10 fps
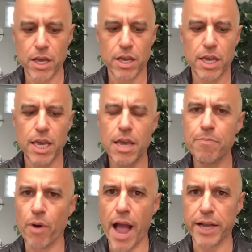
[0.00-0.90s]
he
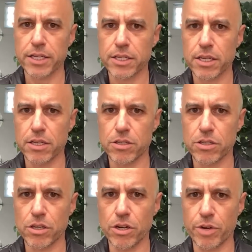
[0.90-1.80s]
practices,
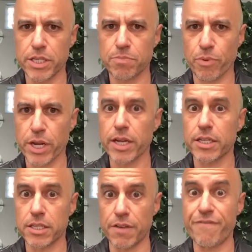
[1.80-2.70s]
you know, he's pretty a
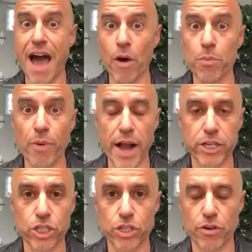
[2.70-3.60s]
devout
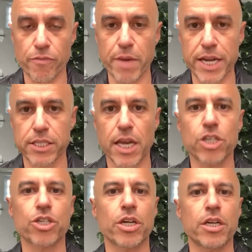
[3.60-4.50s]
practitioner of
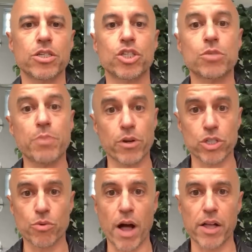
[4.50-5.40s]
meditation and
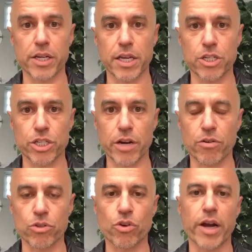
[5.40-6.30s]
spirituality in
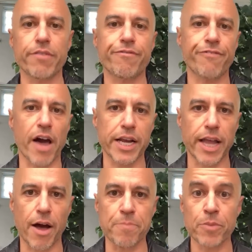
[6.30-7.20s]
general, trying to find
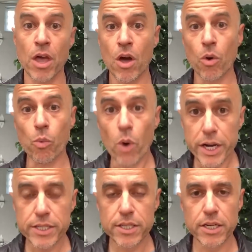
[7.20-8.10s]
out what
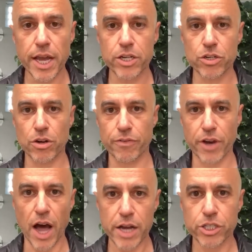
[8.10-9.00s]
is the nature of
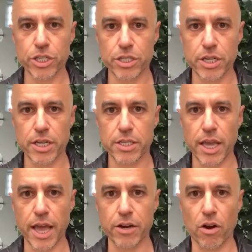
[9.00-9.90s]
consciousness
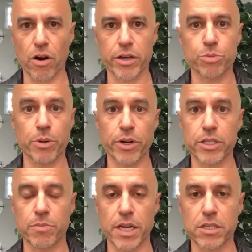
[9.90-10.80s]
and our experience
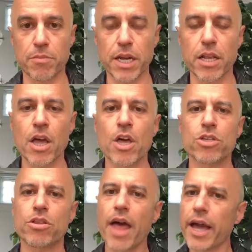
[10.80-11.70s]
minute to minute.
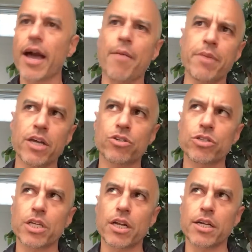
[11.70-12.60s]
So that got me
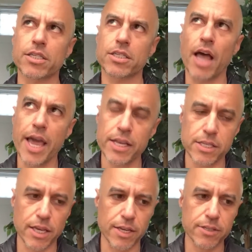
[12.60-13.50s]
interested. A
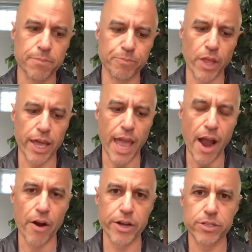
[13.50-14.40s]
scientist like
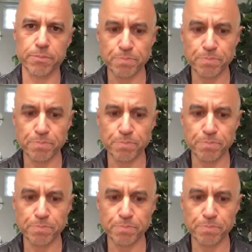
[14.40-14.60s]
Harris